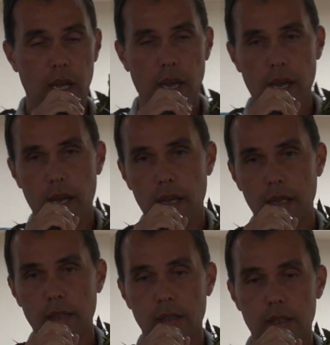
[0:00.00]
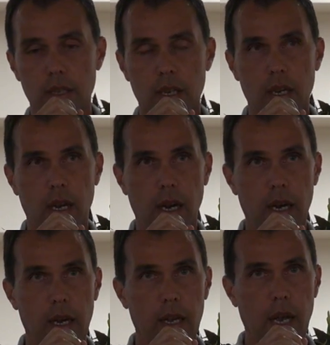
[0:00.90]
and
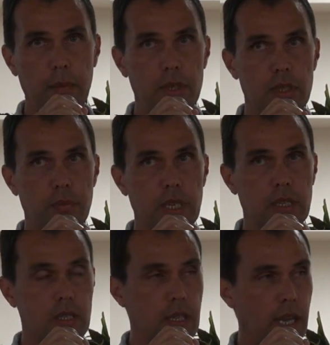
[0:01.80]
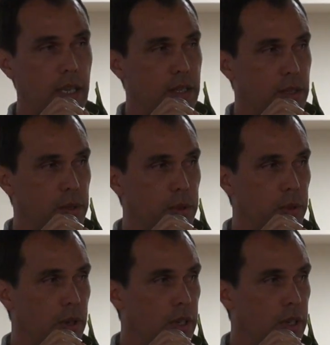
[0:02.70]
I happened to speak today to